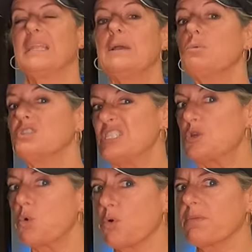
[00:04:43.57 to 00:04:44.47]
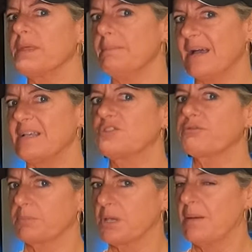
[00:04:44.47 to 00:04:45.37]
it will deter the mice
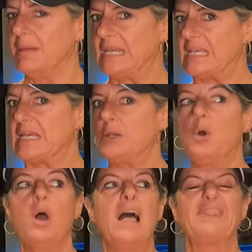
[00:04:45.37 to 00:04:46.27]
from coming in.